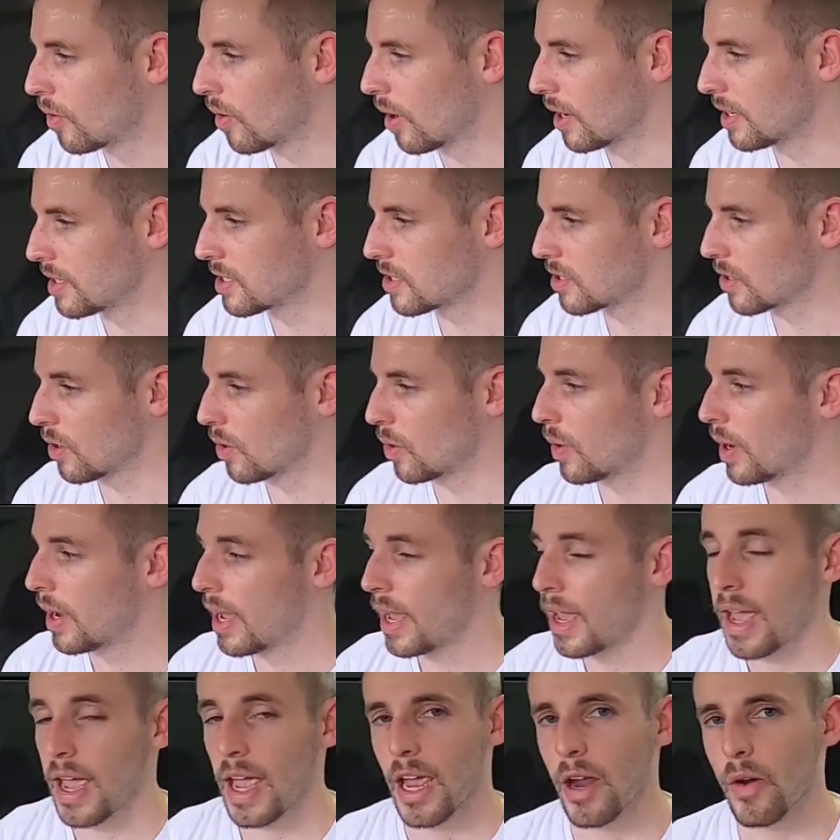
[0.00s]
right? So
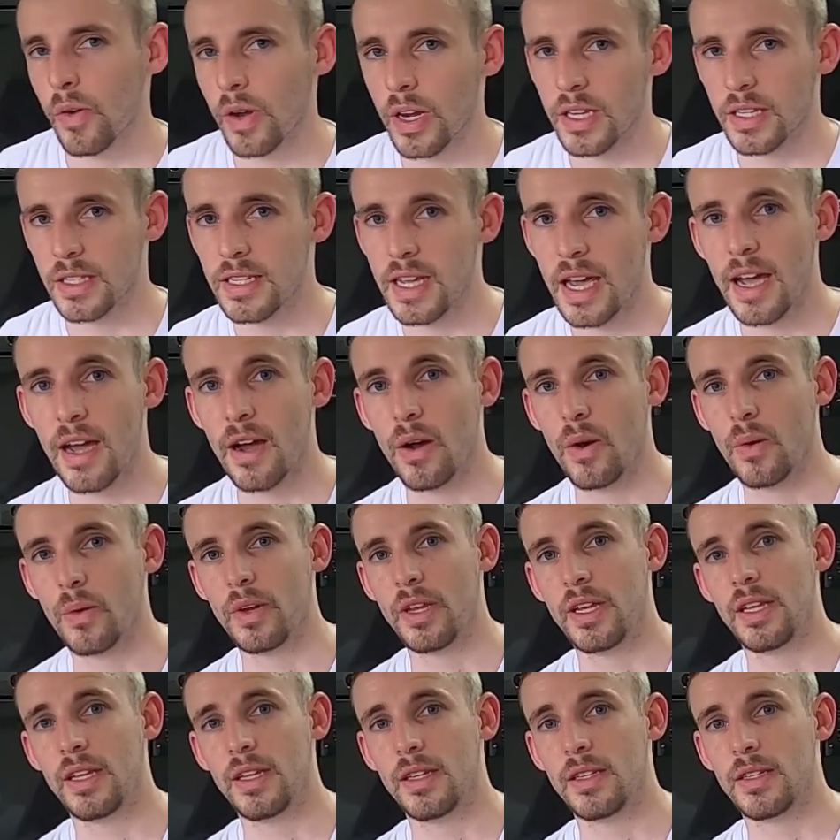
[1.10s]
airing
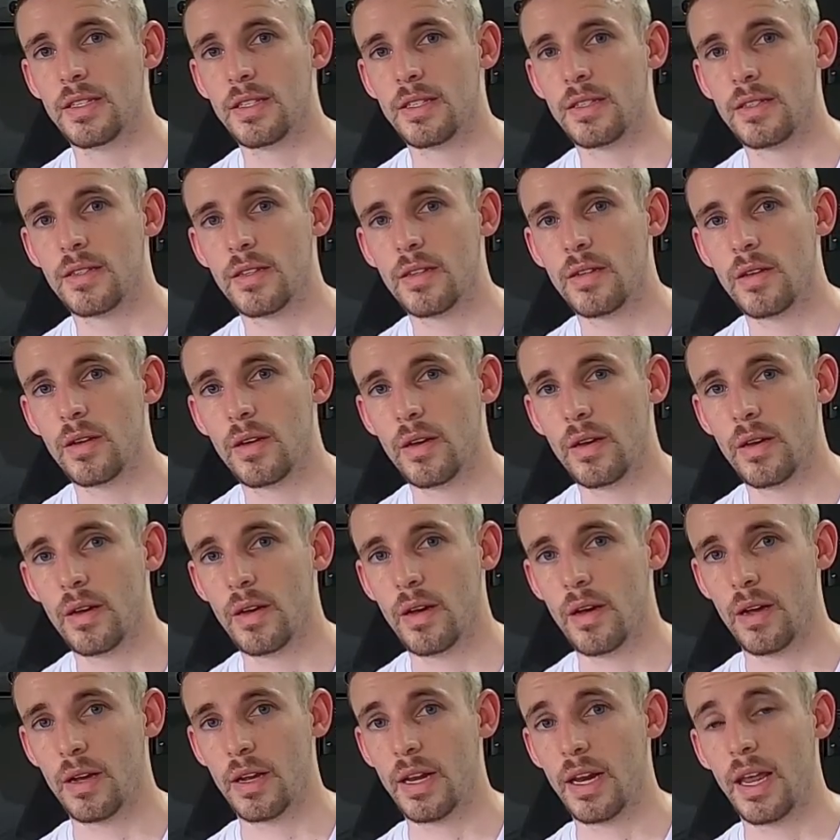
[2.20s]
down is
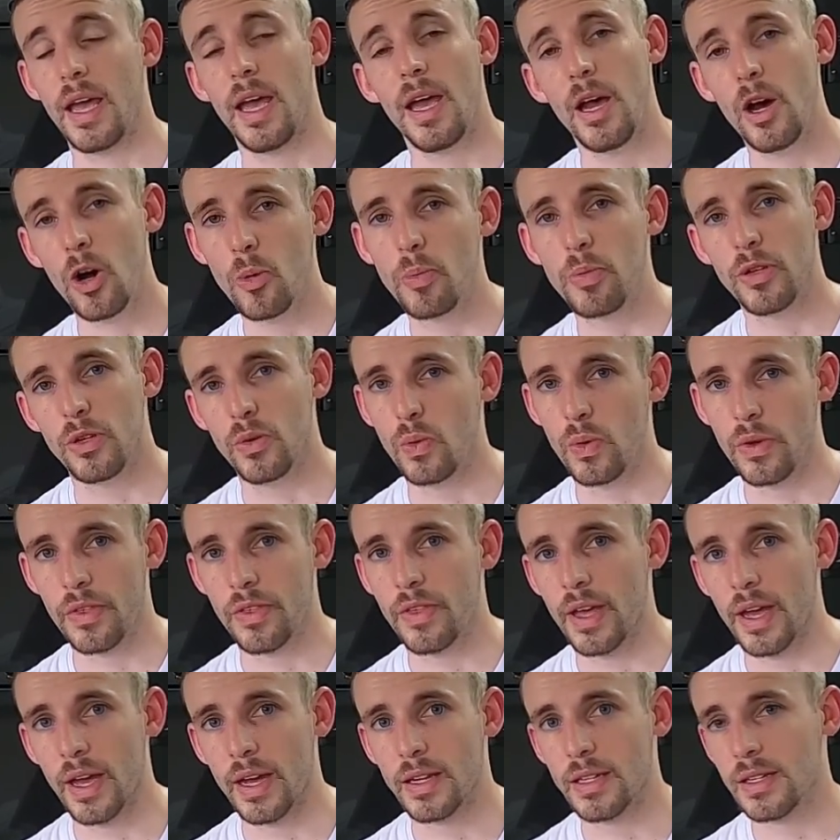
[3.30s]
going to help you with
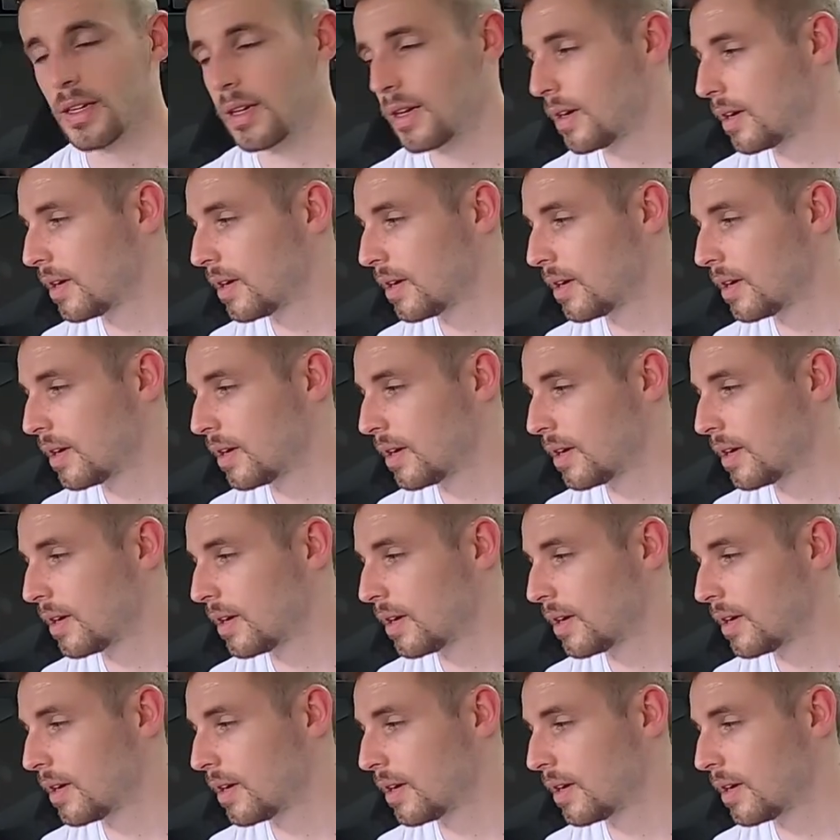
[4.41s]
that.